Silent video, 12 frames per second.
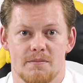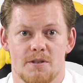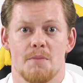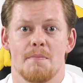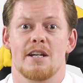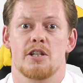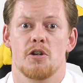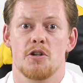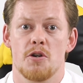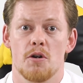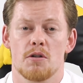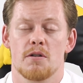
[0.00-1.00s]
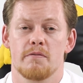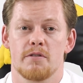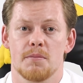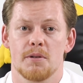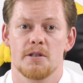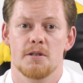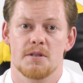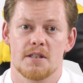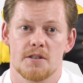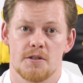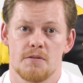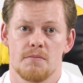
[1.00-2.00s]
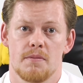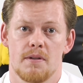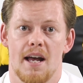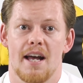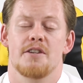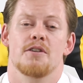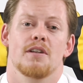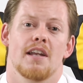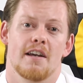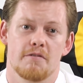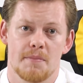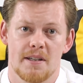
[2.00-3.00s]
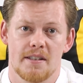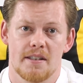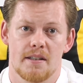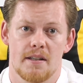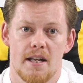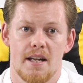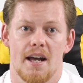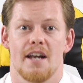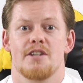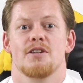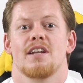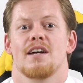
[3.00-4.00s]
So make sure you're comfortable using Zoom and your lav mic, and you'll